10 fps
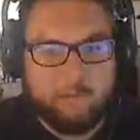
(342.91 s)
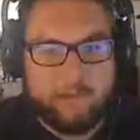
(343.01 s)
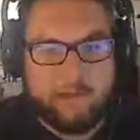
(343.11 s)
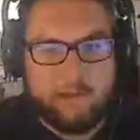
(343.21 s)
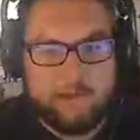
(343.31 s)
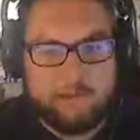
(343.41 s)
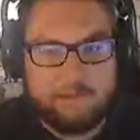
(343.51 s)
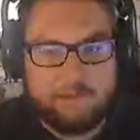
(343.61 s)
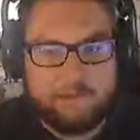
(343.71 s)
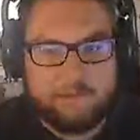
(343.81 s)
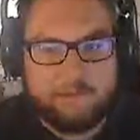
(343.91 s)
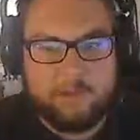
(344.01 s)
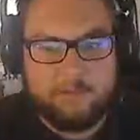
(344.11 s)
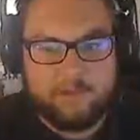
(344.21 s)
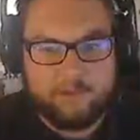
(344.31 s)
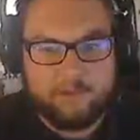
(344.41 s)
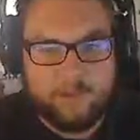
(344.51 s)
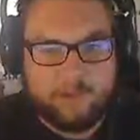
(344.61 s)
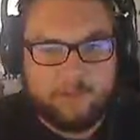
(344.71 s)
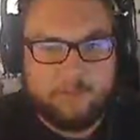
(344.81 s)
but not specifically for
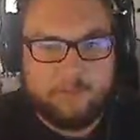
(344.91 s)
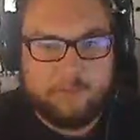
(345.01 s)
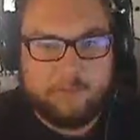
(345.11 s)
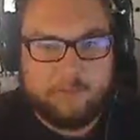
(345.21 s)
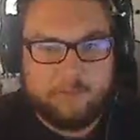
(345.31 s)
Twitch because...